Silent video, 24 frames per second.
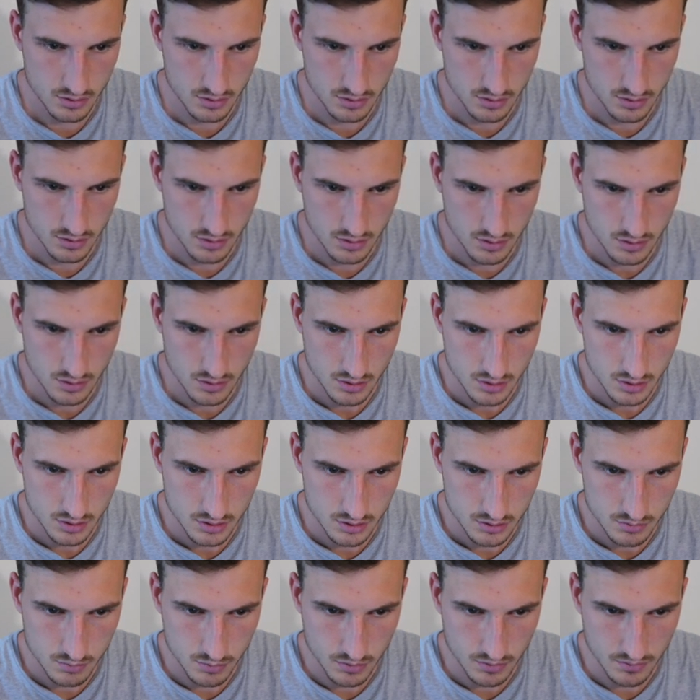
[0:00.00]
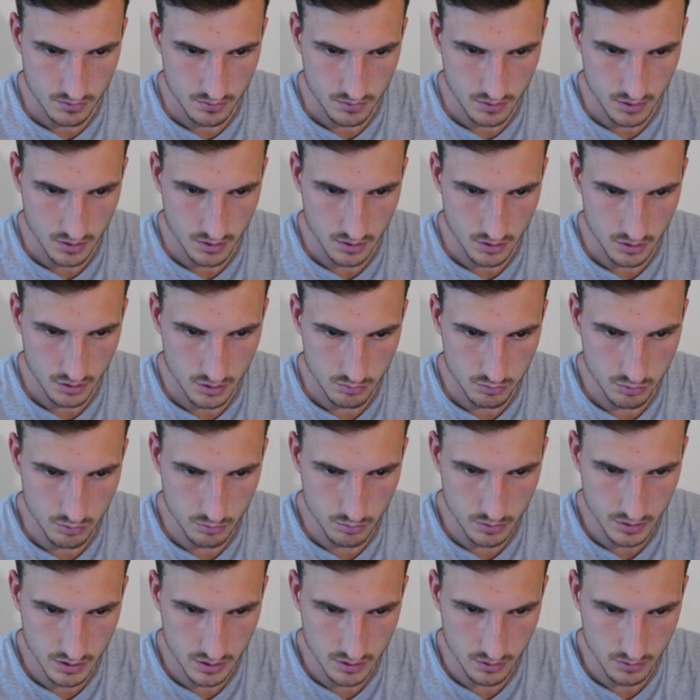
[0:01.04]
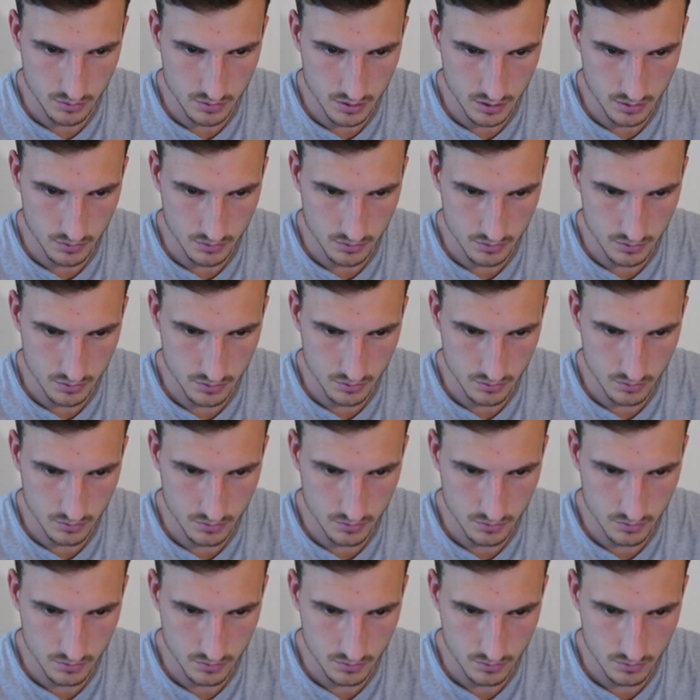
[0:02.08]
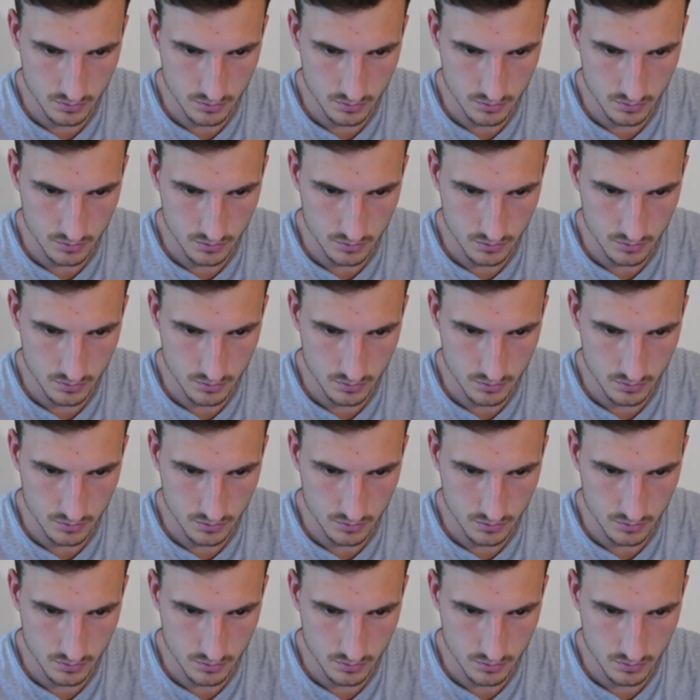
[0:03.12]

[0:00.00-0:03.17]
To be fair, I could probably go down to...